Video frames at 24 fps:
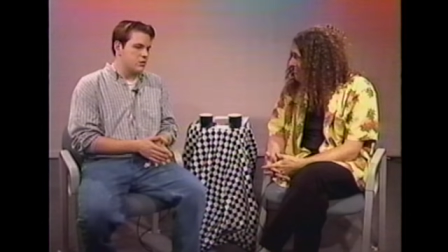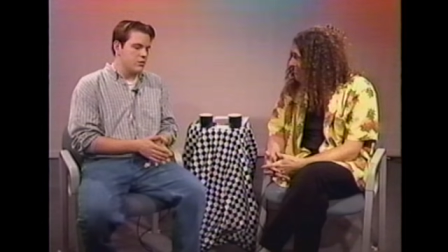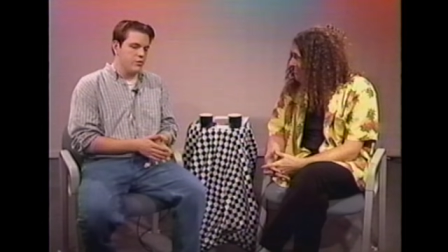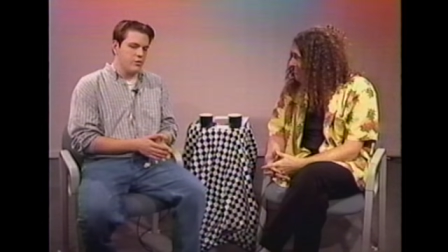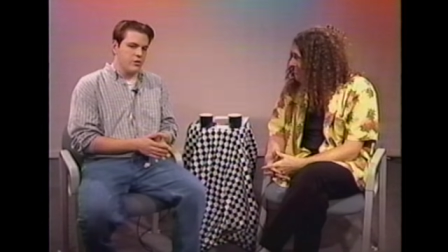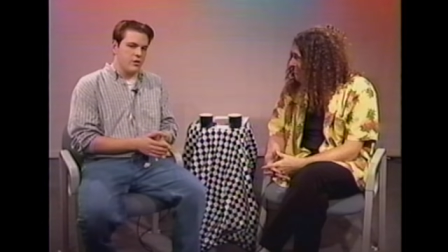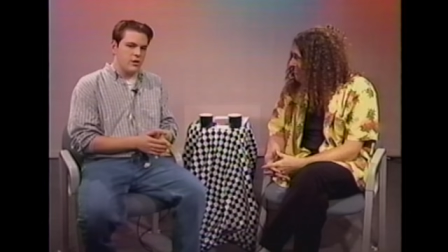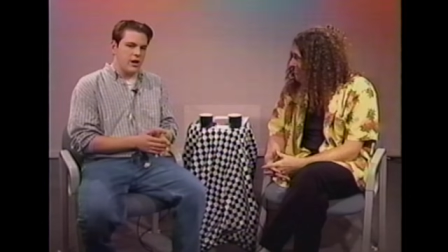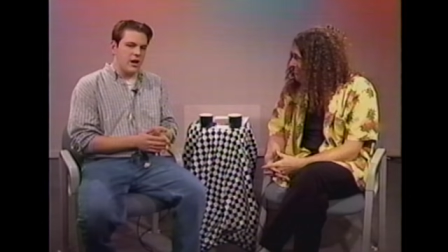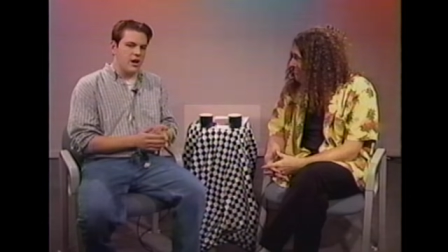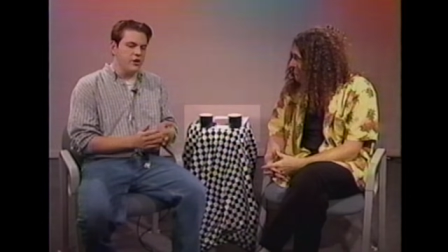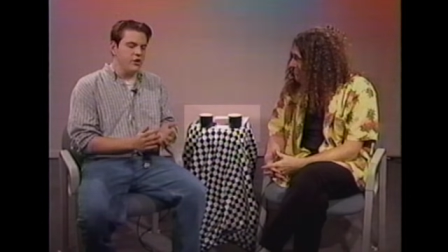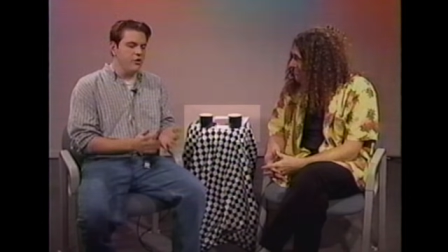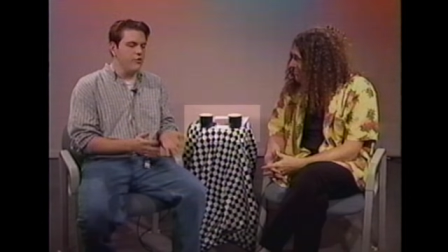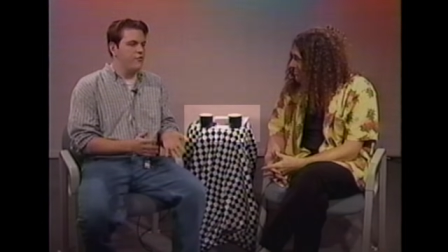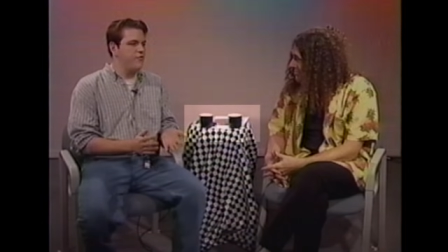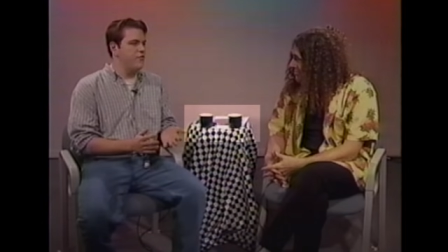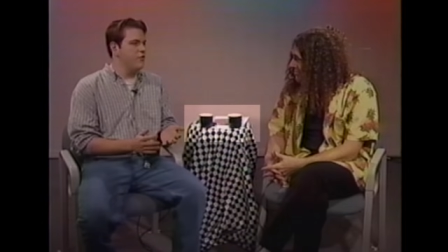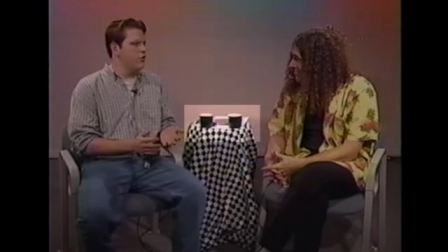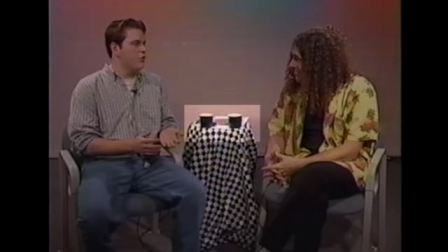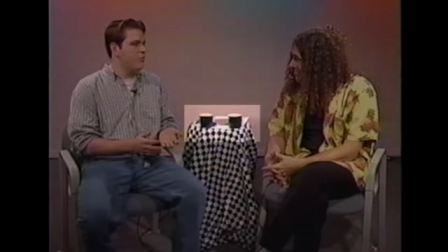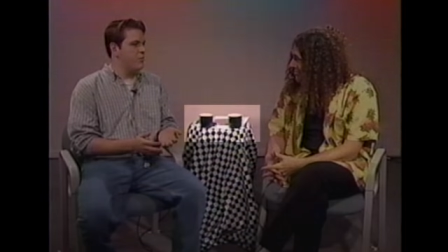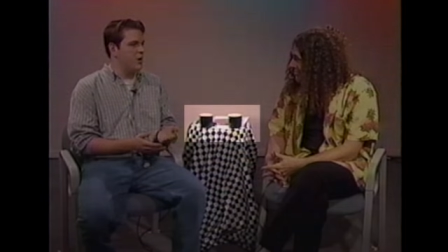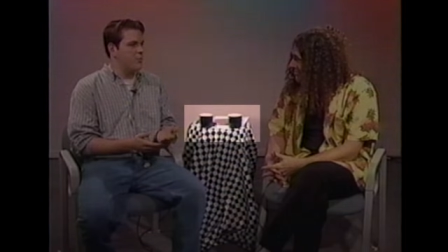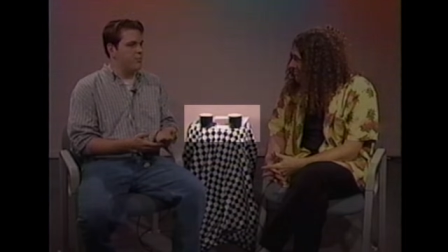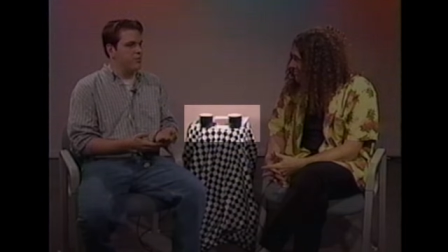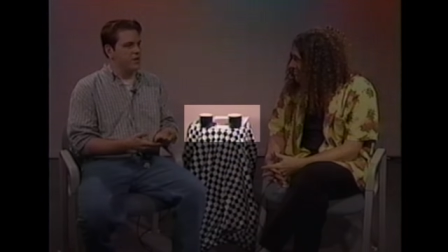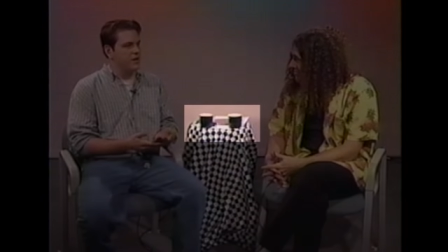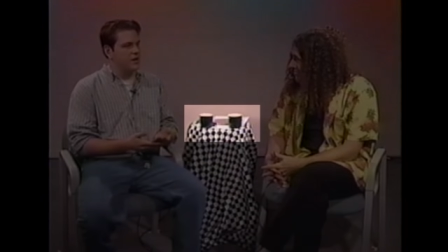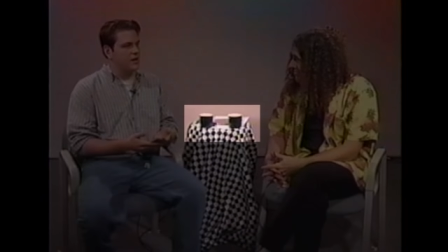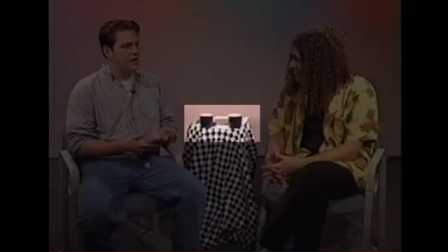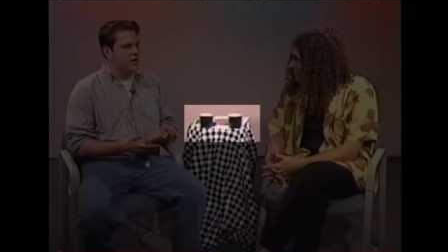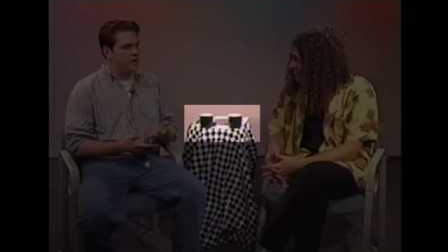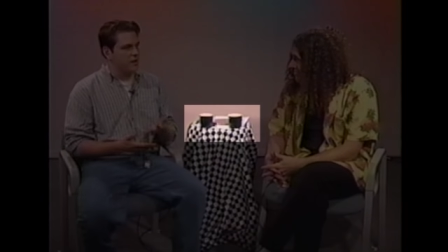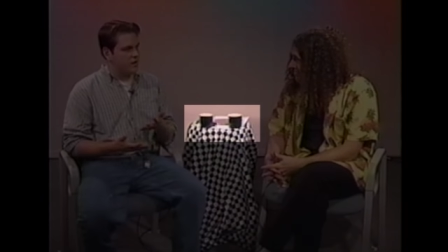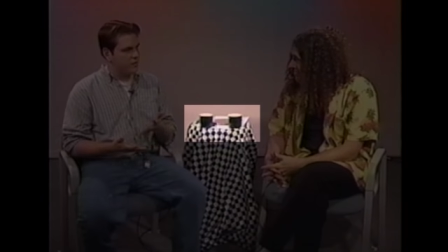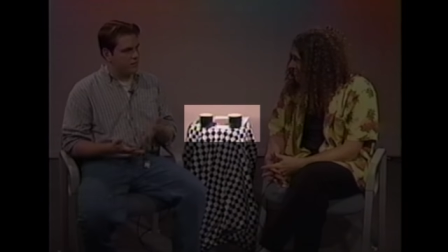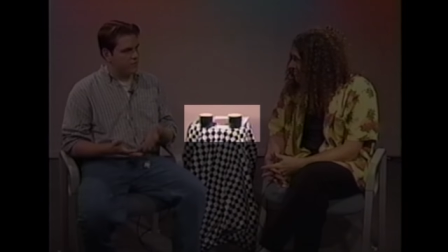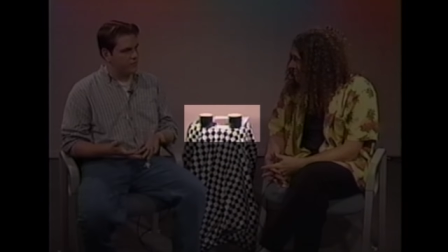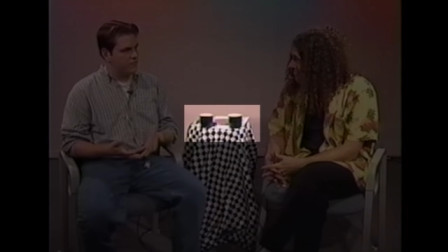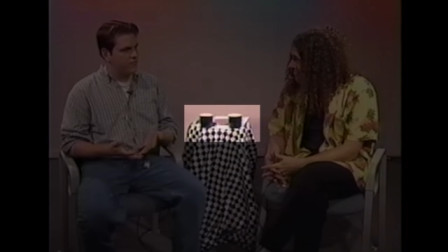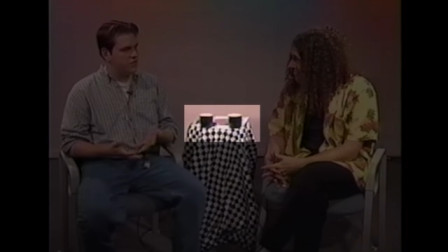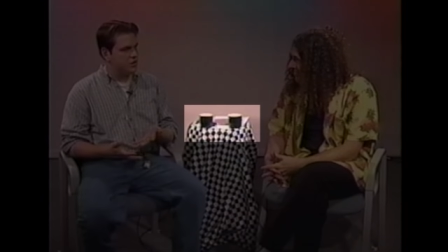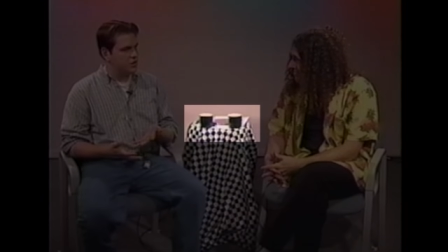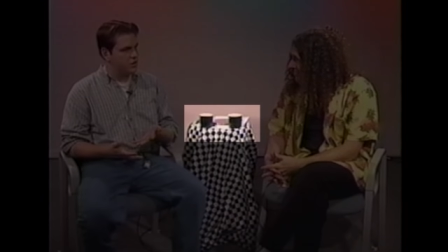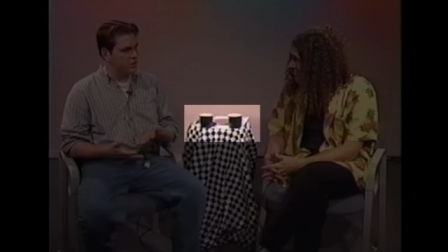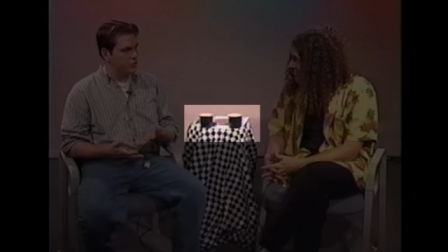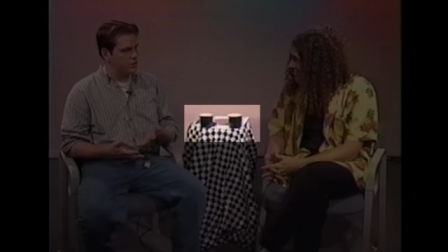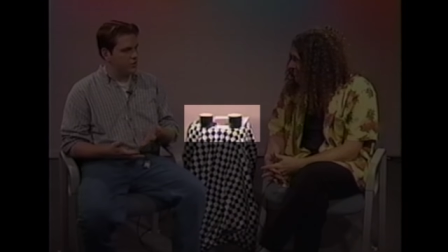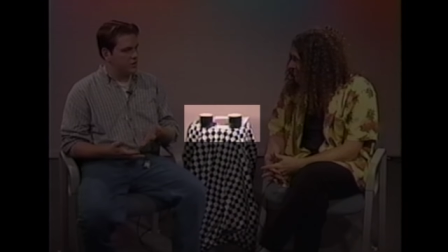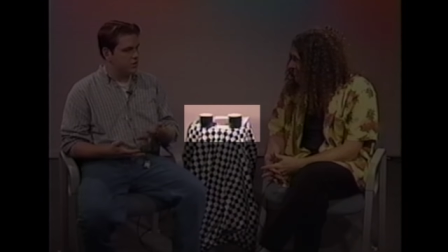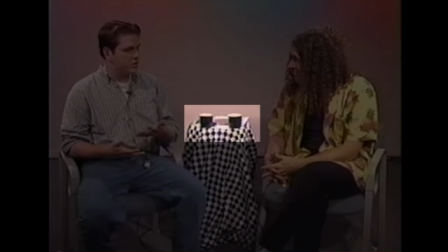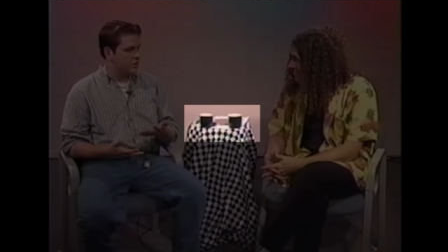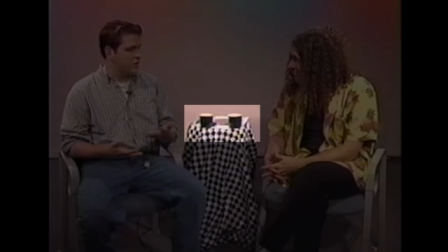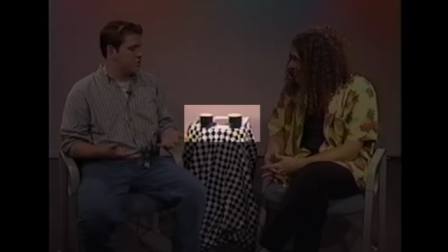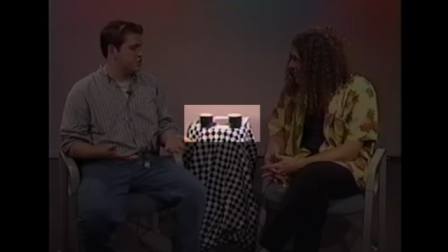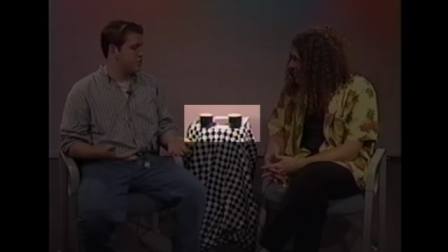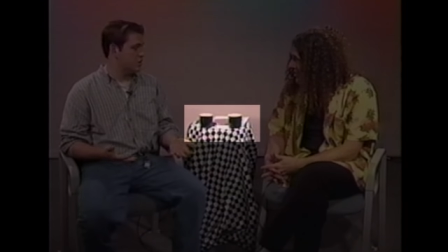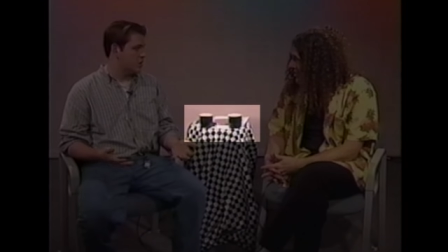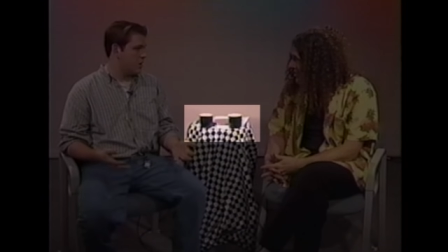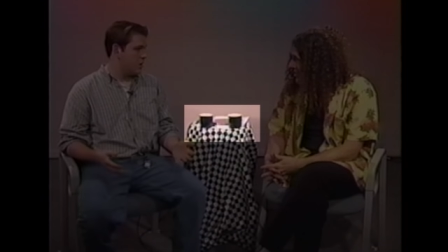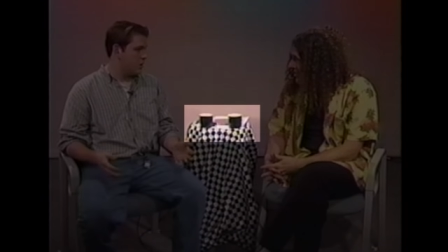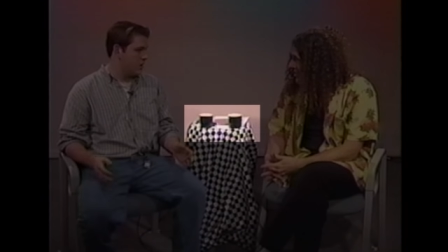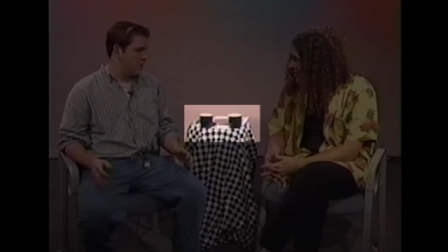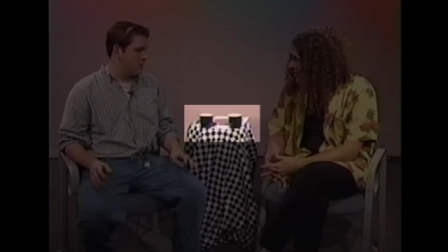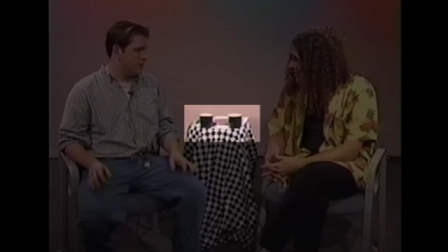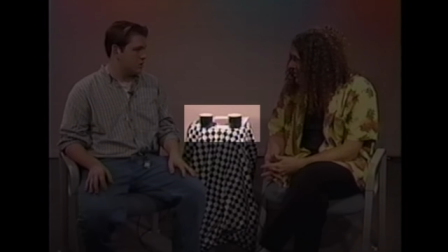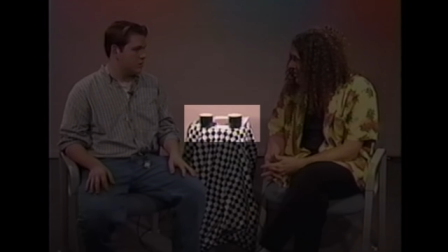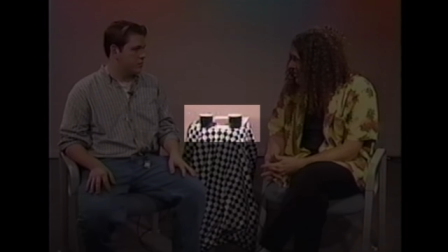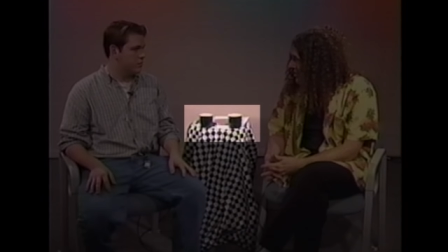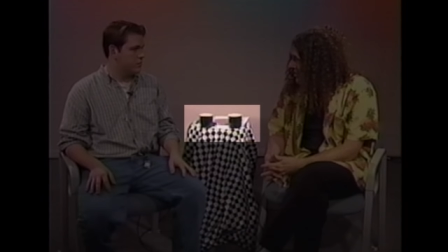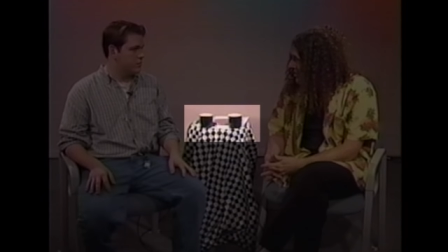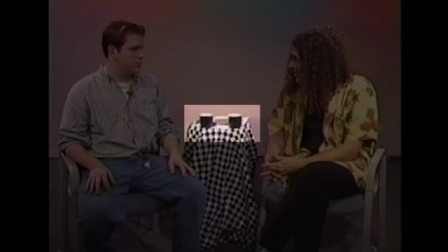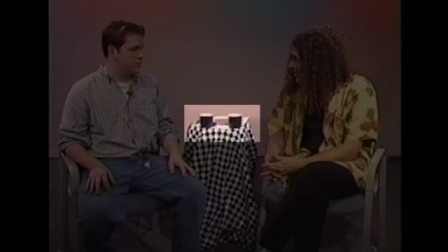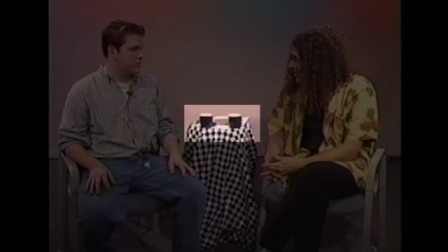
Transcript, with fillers: if you actually look right there on the table, you'll see there's a piece of paper